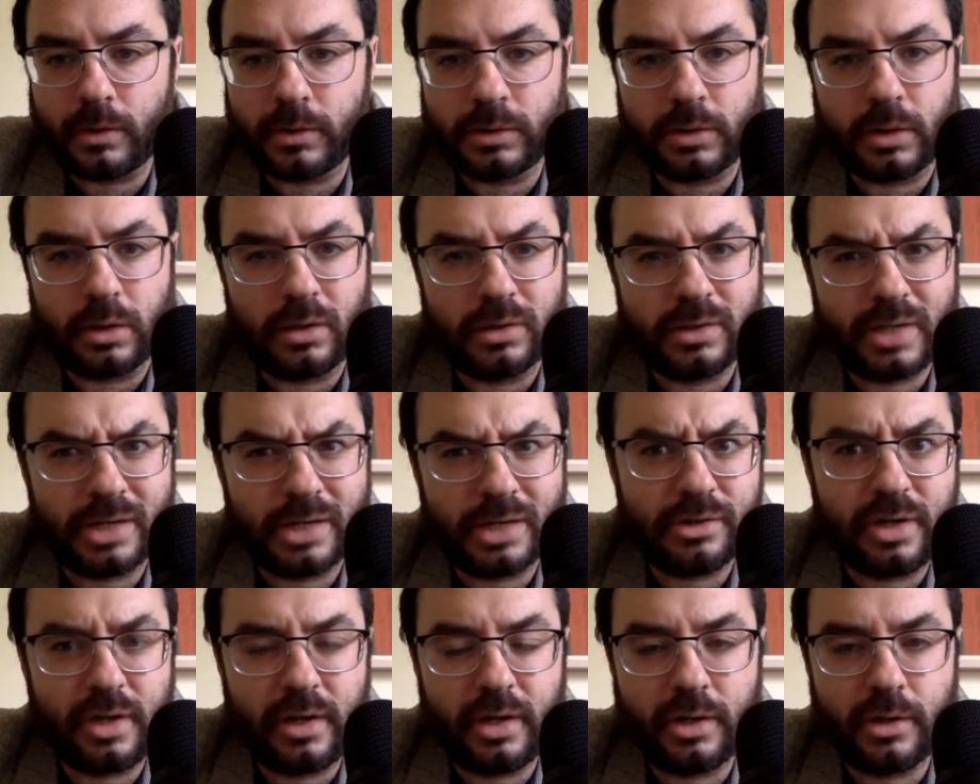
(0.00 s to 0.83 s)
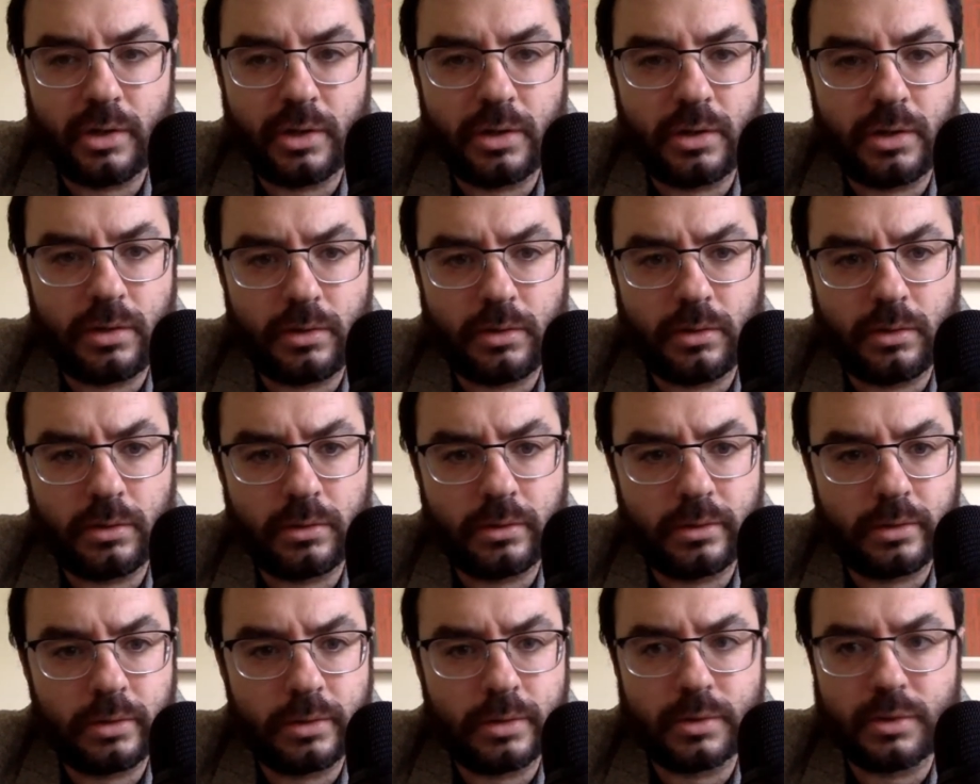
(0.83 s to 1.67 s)
So it's actually a good
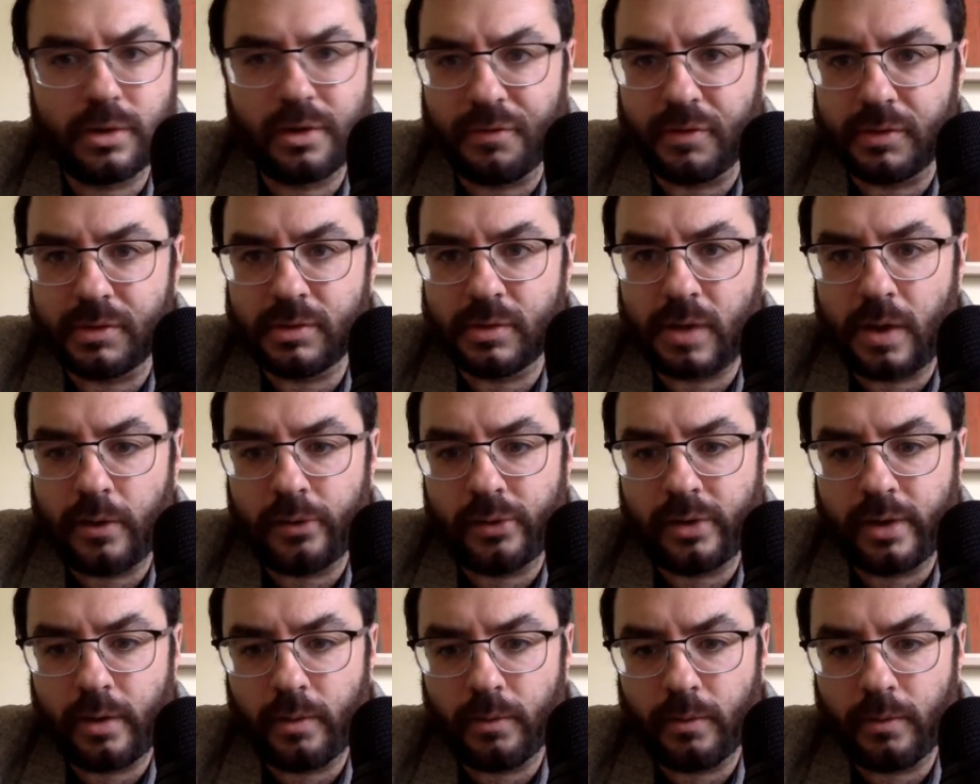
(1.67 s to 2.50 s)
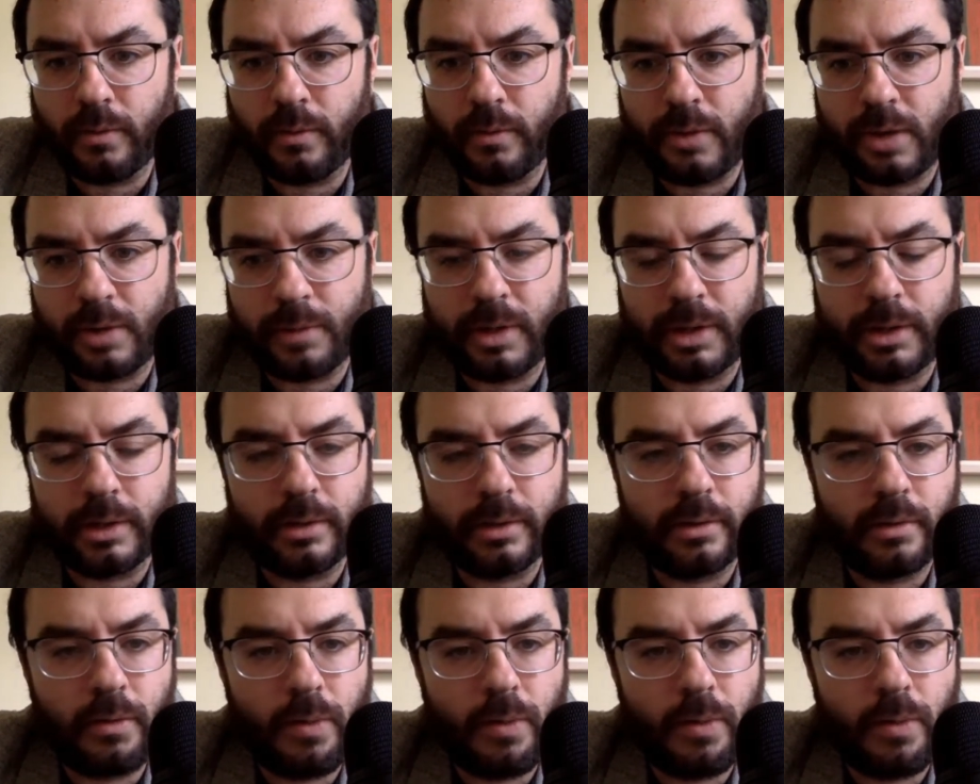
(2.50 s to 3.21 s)
service. So I would recommend it.